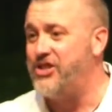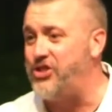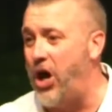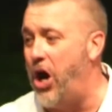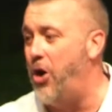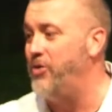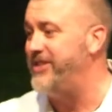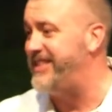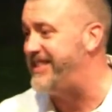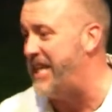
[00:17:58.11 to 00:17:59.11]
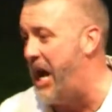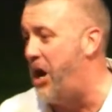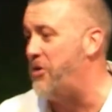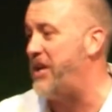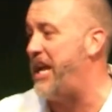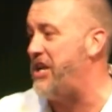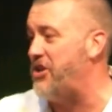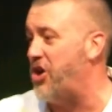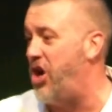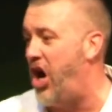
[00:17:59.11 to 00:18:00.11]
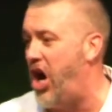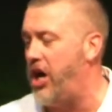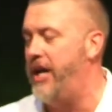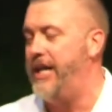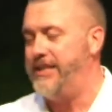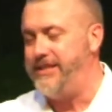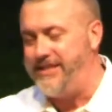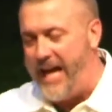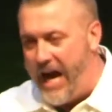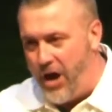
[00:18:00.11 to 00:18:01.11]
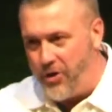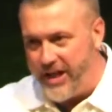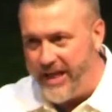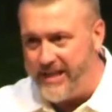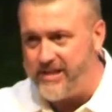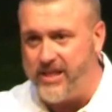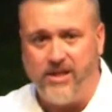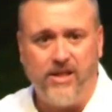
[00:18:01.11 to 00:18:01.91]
Don't doubt in your heart. Doubt it.